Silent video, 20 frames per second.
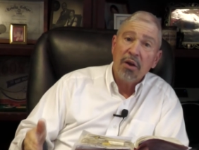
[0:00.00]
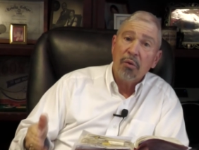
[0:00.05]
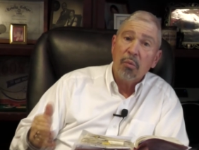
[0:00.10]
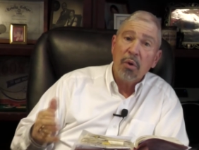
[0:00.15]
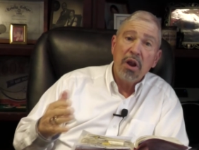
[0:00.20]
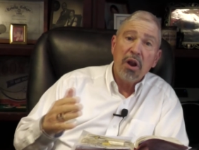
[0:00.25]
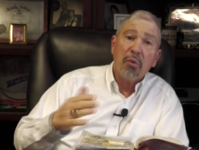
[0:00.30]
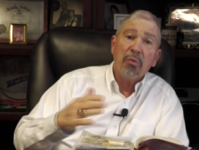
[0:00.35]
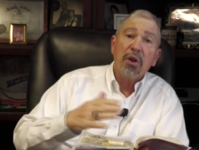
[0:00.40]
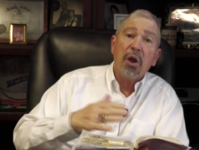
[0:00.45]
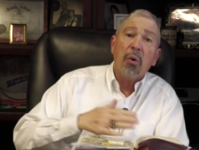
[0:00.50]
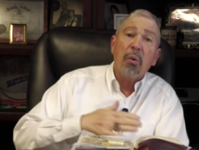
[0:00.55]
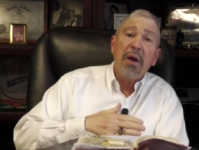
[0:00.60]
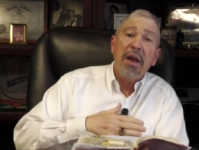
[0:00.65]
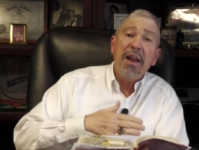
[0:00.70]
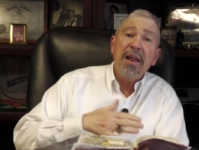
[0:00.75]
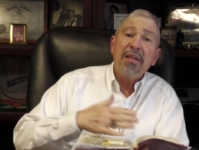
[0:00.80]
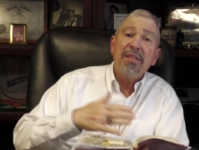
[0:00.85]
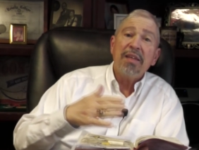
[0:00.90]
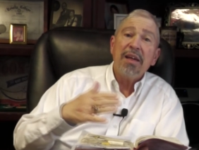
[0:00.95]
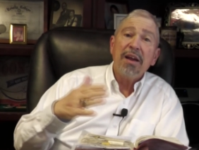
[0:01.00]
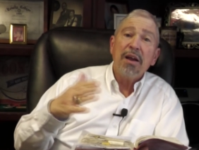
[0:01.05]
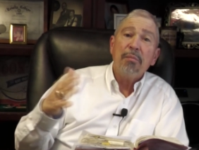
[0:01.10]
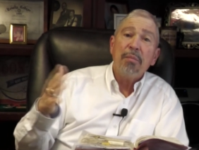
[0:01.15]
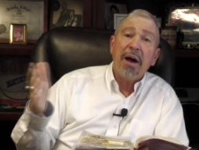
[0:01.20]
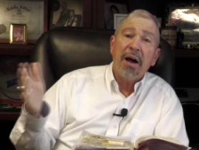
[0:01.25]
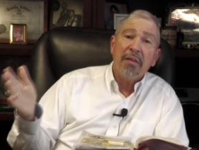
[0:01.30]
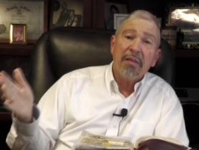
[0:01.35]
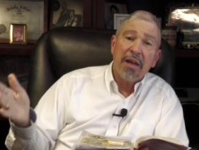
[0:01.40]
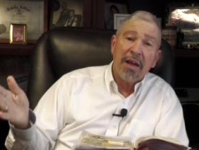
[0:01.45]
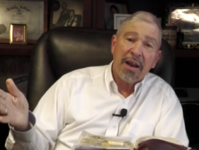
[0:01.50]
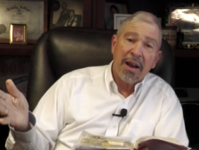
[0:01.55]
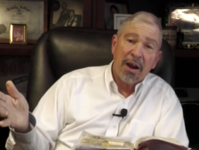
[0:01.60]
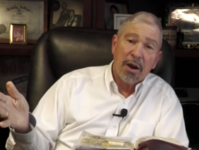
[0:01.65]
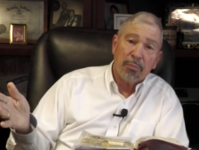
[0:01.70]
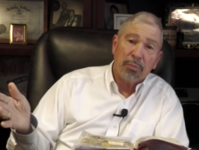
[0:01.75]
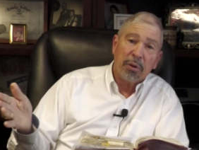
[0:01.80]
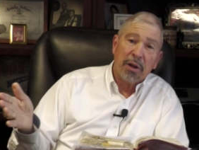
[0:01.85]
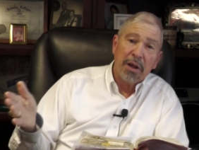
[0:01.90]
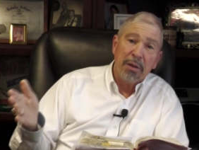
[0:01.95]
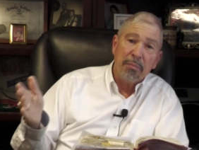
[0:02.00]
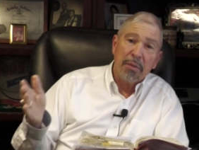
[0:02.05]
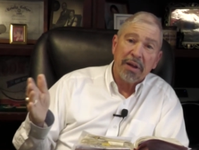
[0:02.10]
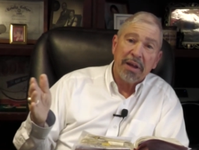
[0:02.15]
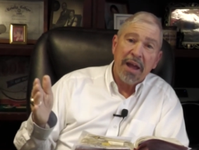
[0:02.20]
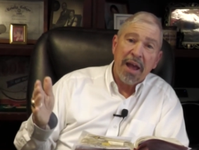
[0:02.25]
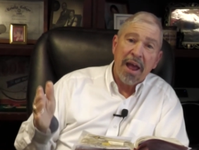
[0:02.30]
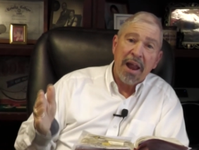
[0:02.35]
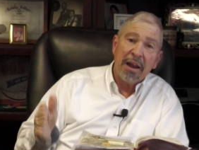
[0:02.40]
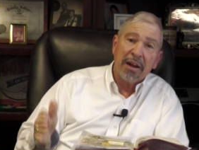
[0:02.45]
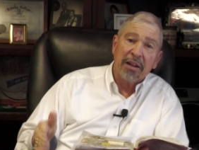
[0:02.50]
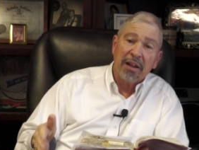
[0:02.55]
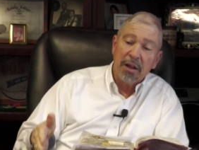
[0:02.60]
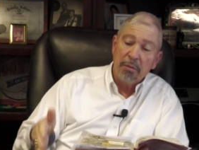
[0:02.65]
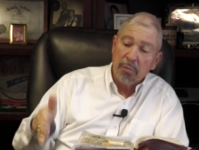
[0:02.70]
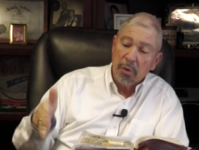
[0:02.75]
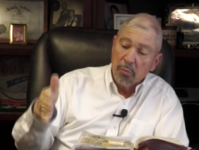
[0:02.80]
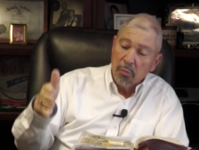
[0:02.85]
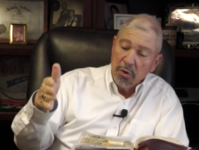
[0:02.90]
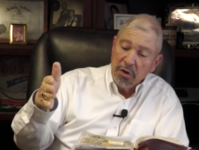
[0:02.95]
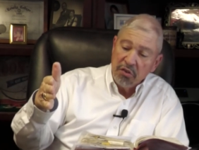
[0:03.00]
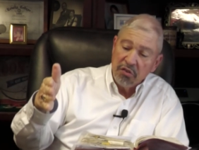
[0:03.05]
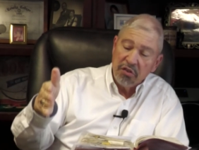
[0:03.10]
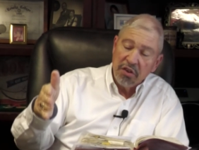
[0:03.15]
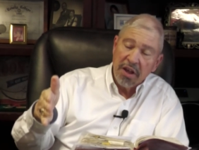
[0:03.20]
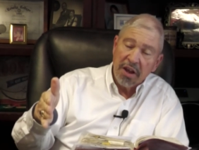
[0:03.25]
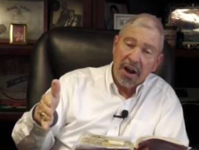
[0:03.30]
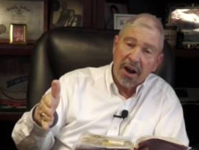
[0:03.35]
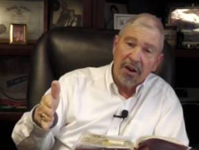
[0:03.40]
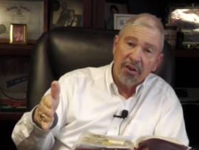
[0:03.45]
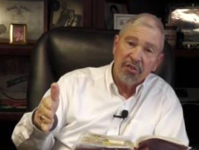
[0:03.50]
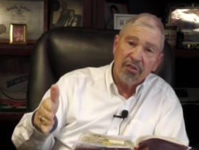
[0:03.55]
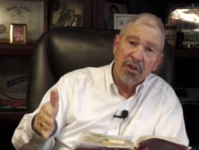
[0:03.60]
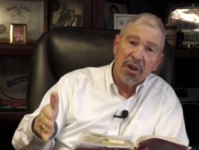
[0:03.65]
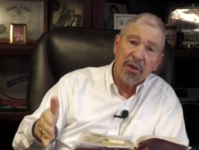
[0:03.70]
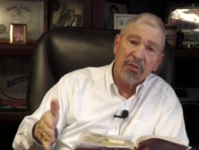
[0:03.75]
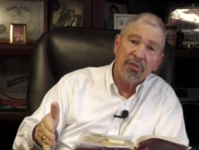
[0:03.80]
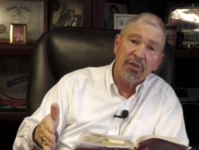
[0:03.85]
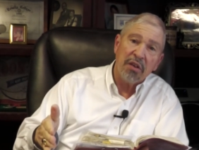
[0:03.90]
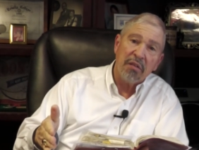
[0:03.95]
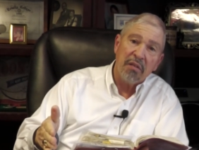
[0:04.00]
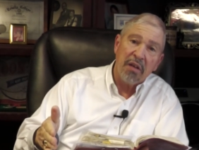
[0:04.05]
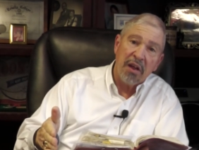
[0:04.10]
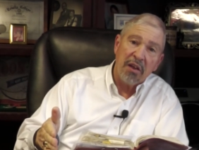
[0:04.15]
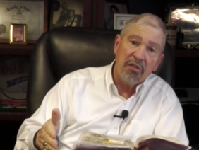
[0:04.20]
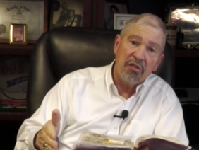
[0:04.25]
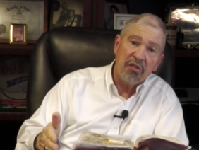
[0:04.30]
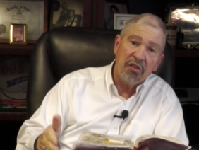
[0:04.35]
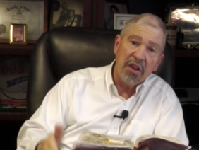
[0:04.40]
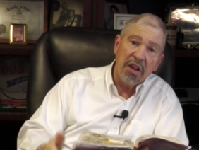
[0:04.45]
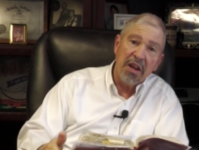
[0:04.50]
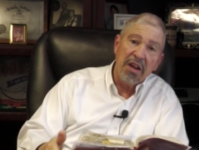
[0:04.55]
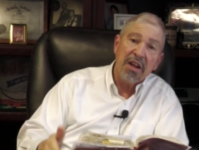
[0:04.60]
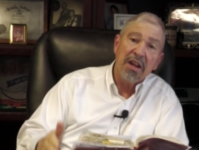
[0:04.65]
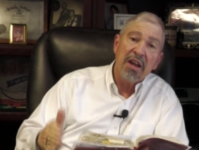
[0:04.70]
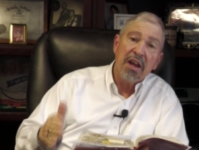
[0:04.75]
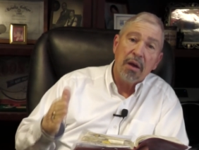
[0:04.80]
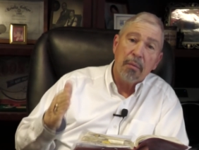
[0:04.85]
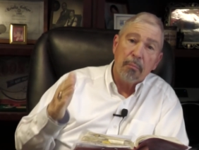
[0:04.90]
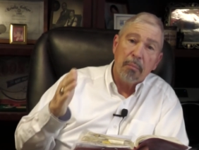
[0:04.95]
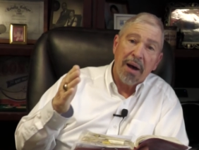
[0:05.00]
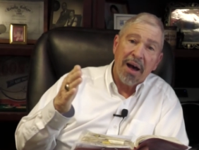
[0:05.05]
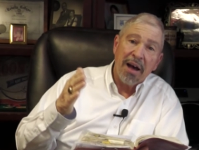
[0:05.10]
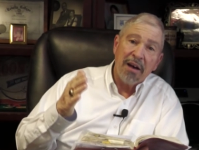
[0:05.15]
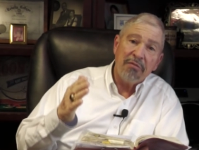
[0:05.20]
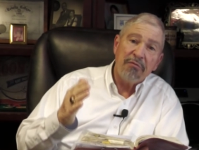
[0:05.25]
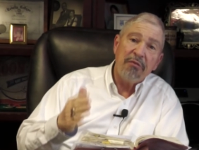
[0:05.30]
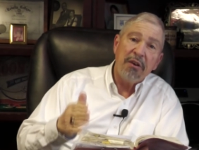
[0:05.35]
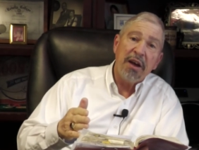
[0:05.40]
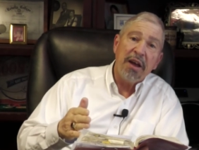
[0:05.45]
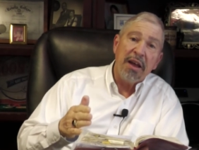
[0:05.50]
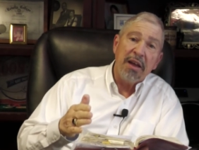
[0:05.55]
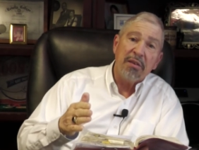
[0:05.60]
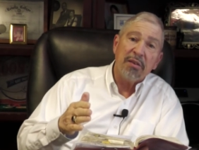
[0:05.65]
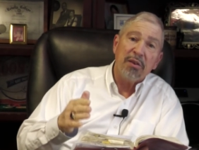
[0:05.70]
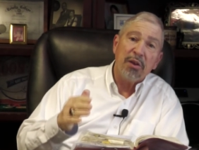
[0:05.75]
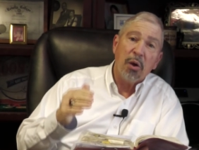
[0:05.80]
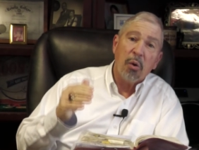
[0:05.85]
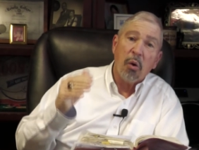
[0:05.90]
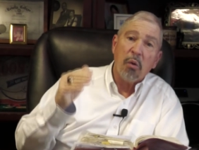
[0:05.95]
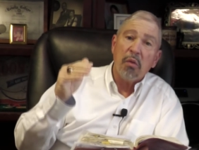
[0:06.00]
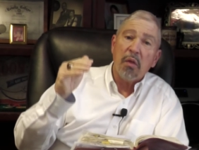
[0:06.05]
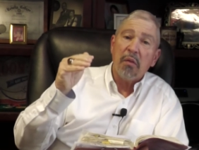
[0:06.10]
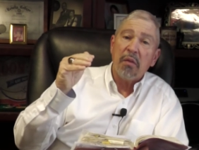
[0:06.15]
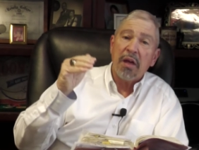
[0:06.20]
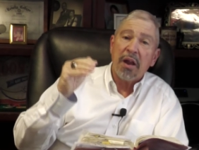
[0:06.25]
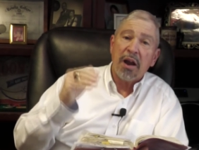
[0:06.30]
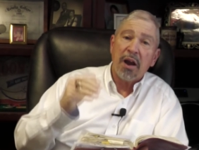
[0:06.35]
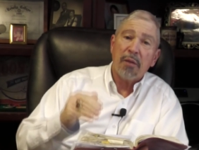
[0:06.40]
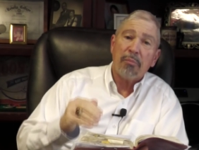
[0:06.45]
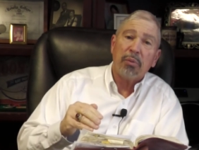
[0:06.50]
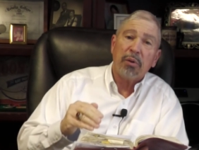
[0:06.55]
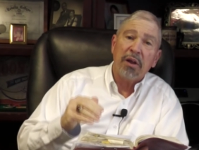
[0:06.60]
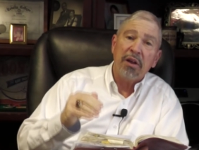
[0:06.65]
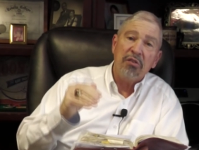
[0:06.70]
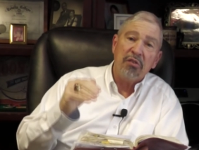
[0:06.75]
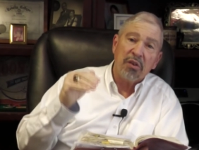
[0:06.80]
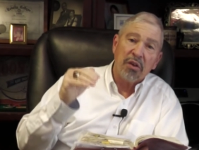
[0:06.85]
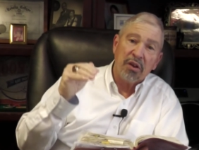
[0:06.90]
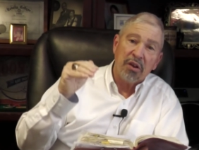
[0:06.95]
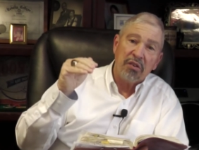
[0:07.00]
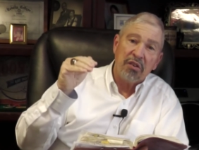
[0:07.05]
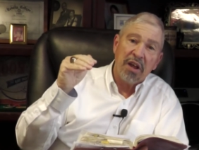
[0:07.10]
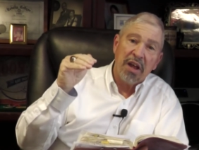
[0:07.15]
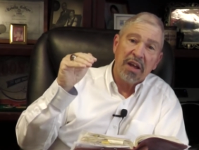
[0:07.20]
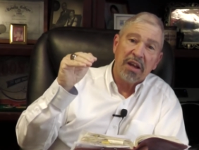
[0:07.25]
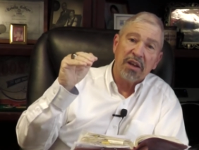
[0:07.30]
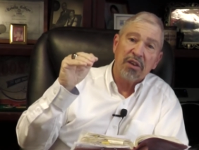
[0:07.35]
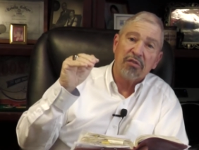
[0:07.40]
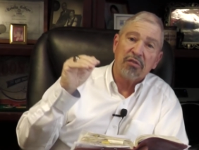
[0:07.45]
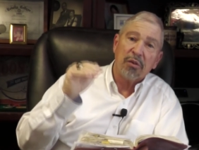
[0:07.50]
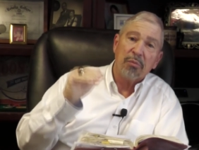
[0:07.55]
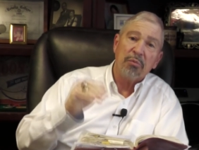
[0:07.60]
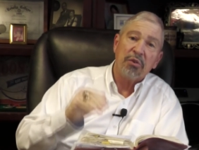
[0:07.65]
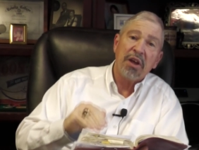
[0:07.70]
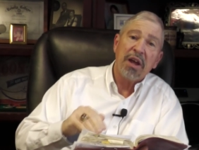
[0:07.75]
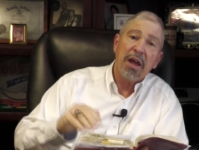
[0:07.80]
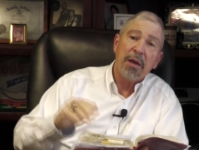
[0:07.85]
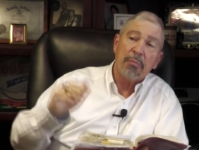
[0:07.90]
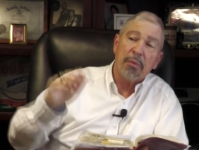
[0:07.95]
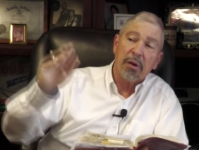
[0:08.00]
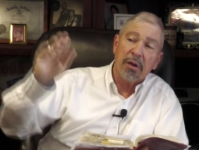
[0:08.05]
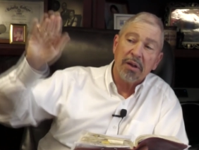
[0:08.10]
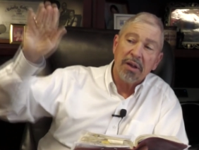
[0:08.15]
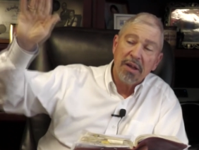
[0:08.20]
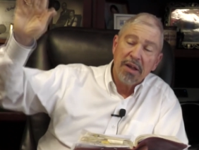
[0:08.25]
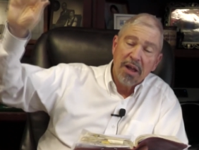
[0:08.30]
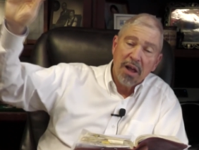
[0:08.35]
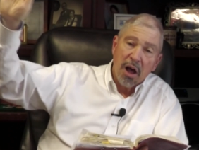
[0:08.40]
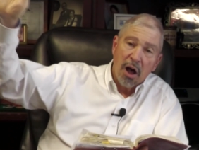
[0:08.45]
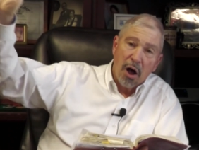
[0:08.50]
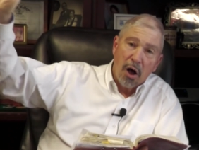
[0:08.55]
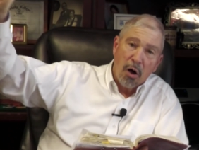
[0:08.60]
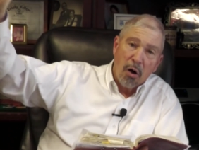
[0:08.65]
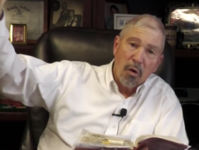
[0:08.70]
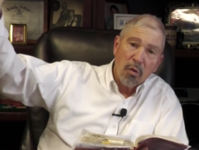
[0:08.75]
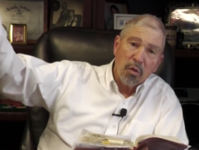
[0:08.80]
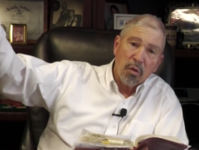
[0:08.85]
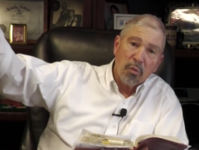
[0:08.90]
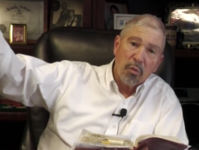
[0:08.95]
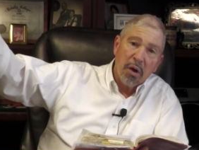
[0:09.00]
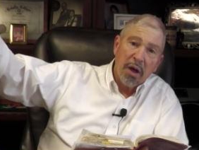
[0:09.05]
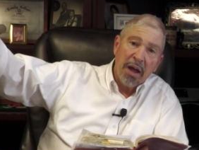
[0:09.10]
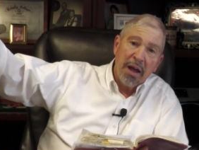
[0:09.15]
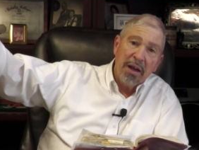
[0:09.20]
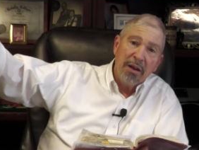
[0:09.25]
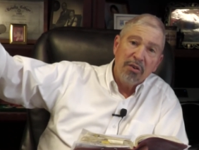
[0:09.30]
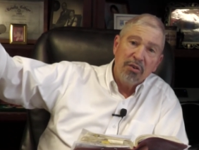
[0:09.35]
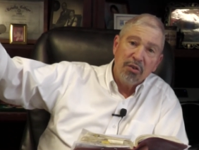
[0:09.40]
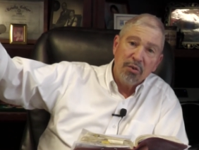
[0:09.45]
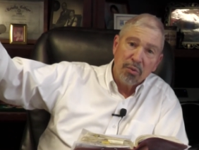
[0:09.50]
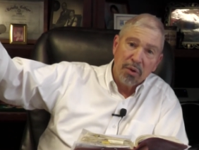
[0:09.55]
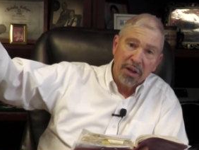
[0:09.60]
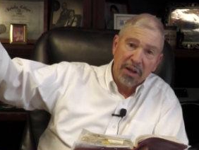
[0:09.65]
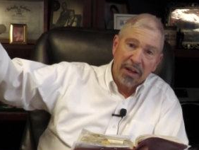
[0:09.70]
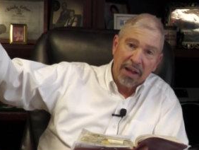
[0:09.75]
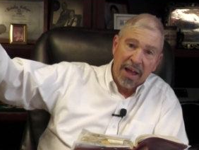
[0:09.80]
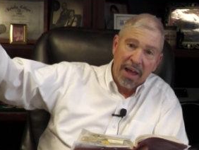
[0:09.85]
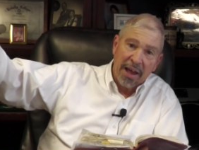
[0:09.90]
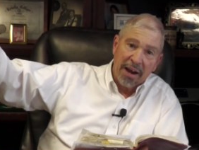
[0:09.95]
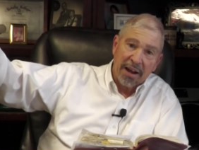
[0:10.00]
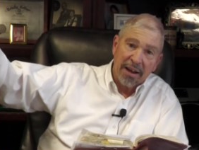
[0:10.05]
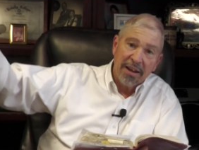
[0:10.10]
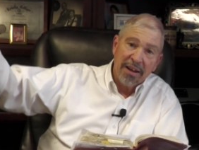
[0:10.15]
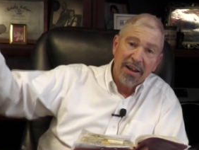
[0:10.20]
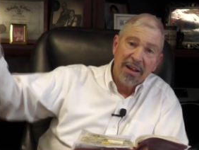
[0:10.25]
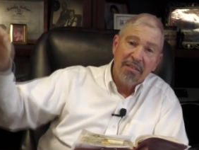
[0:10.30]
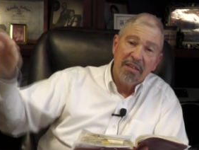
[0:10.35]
We don't know anything about that airplane mechanically, but we set ourselves in that seat by faith, knowing that that airplane is going to take us from Tampa all the way to Atlanta.